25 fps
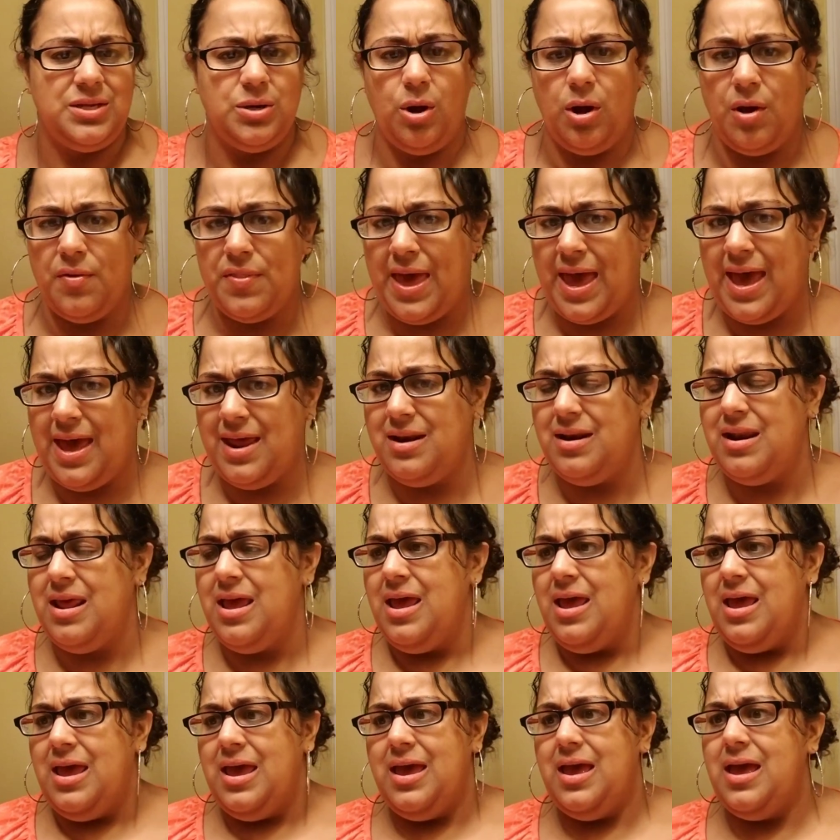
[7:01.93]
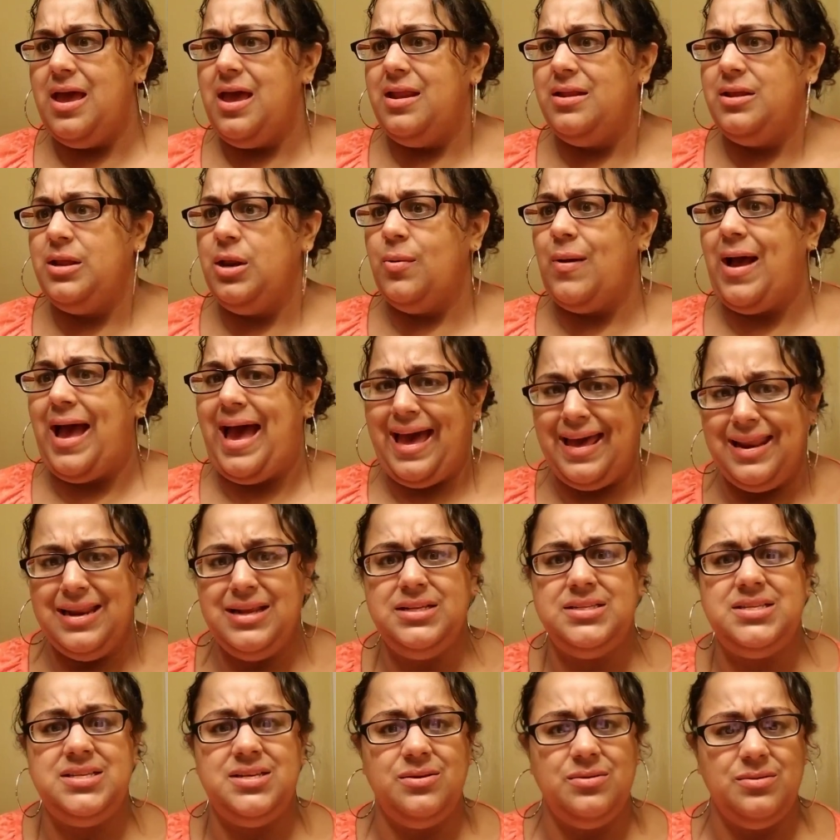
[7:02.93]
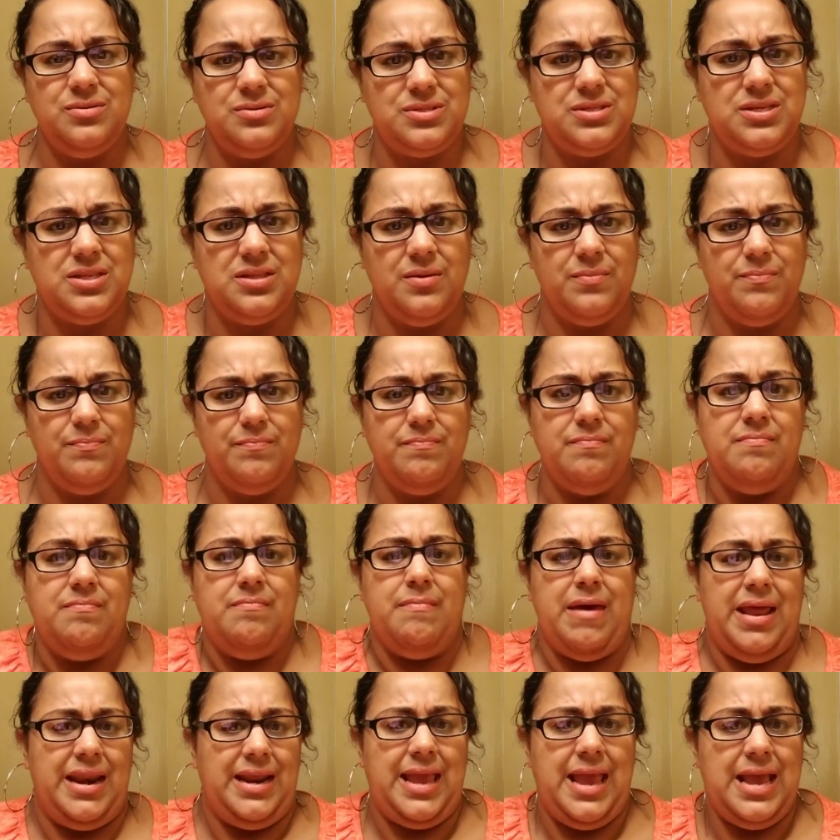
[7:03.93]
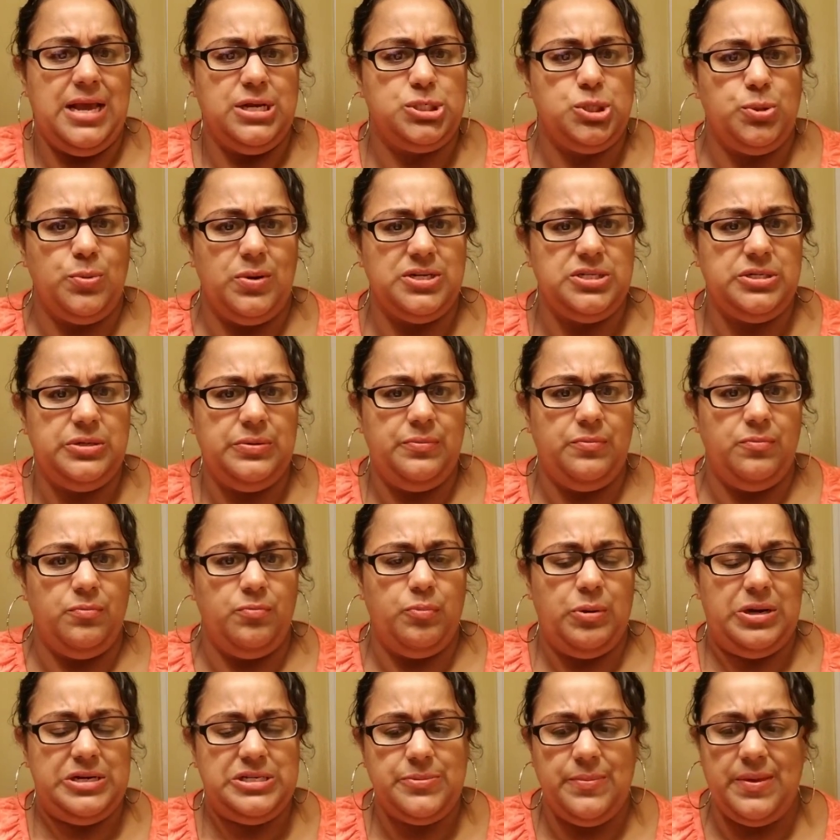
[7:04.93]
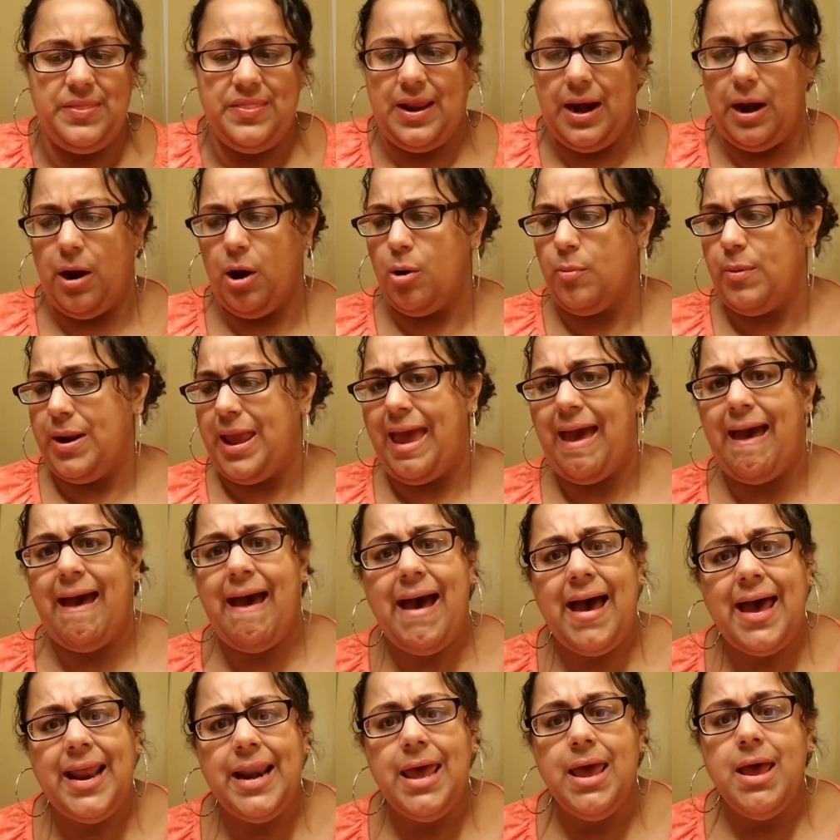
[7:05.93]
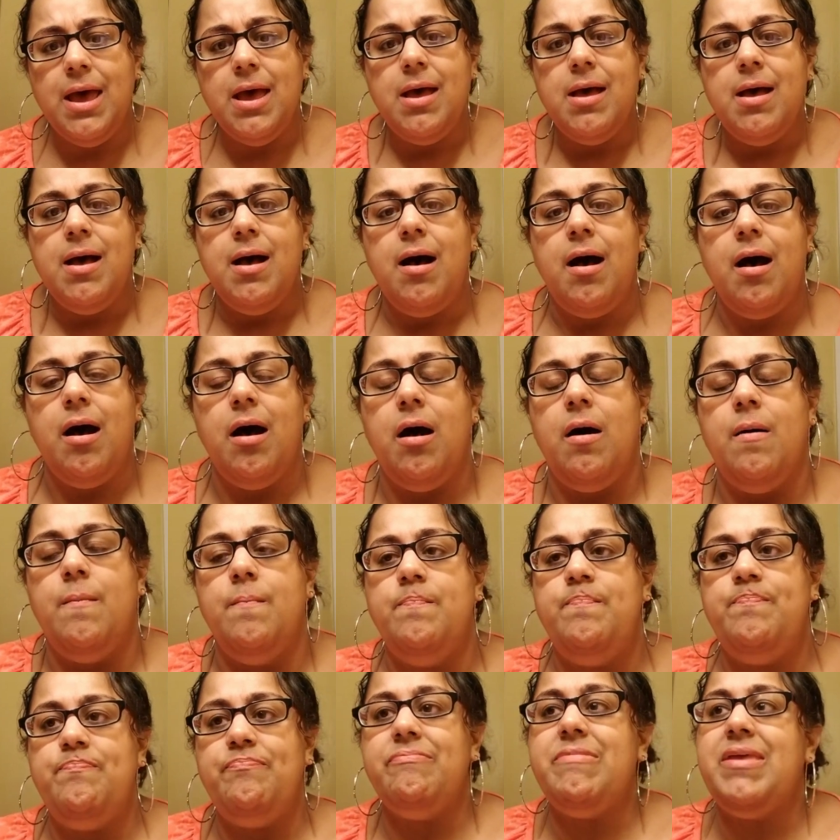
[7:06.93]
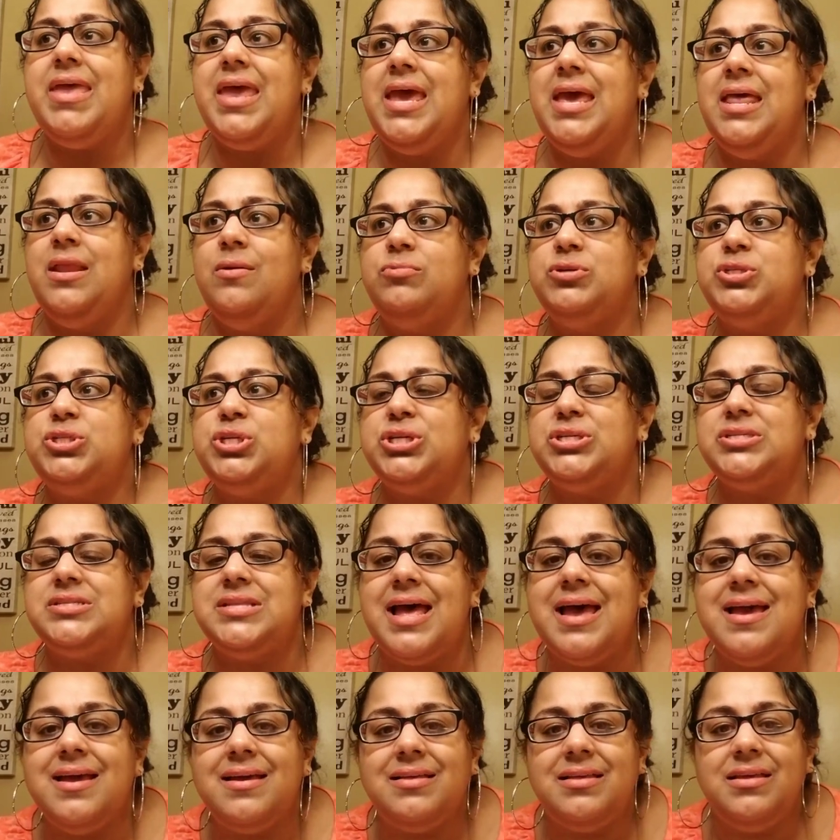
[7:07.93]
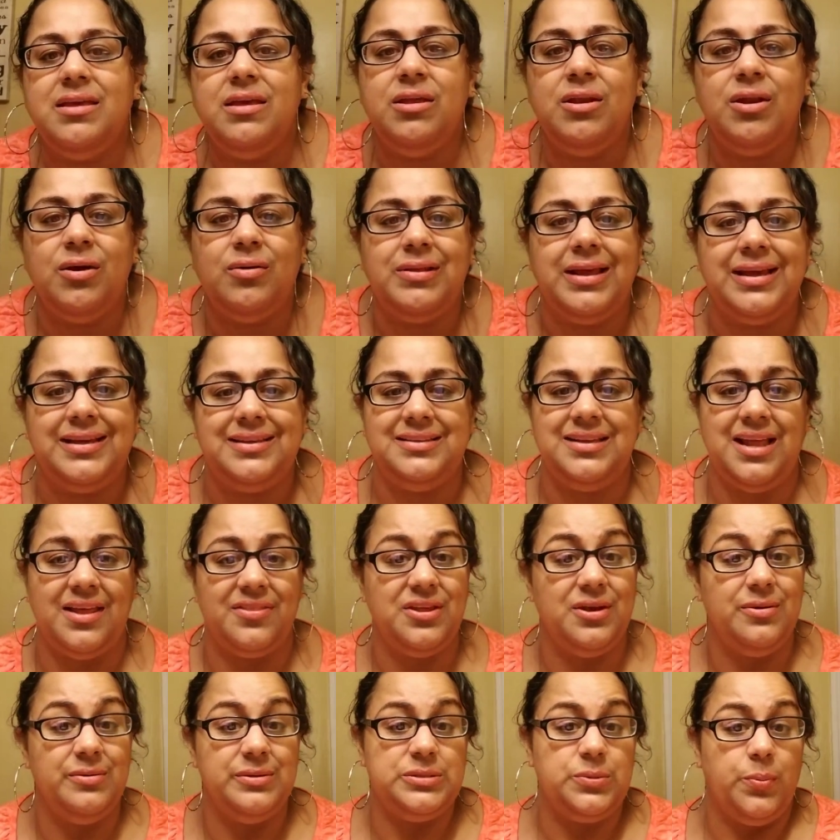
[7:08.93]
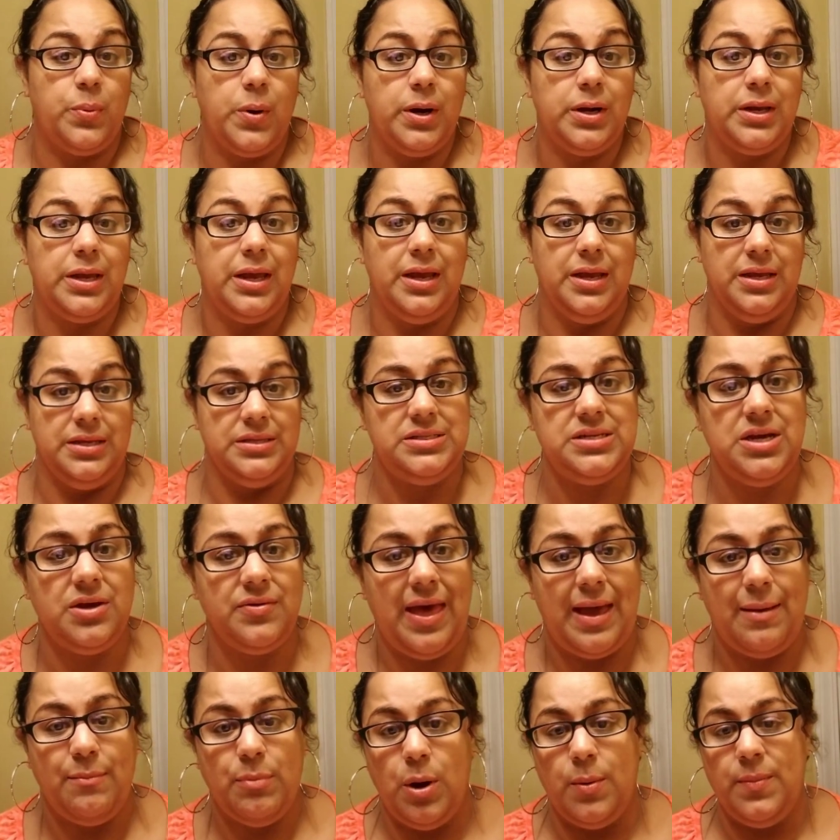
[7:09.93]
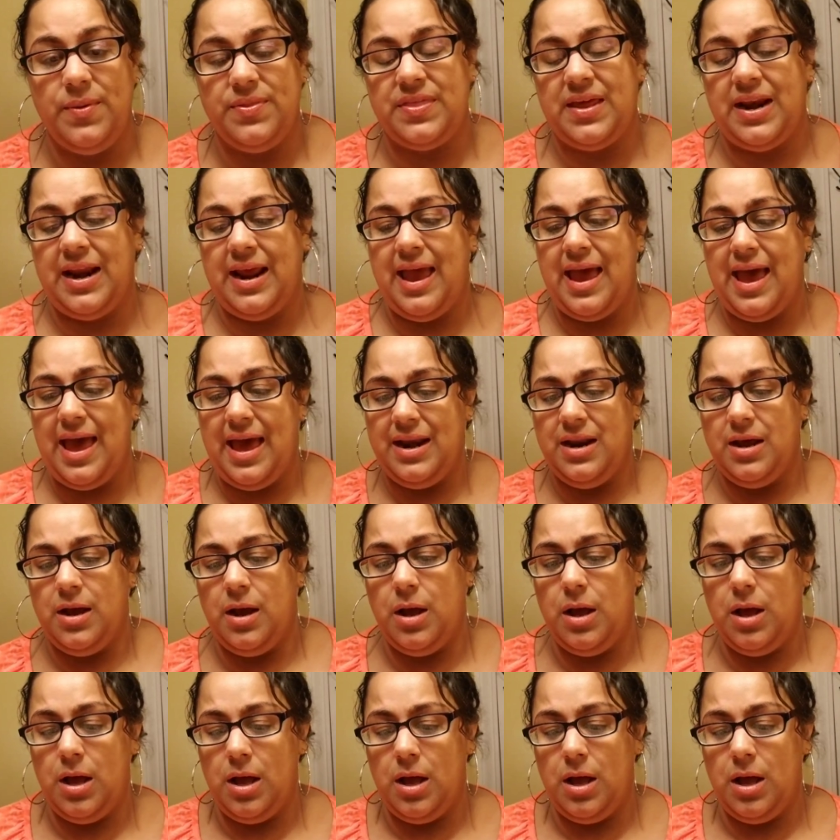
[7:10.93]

and all that, and adding to the medication regimen that I already had. And it was just like, like nothing was working until that moment that I had,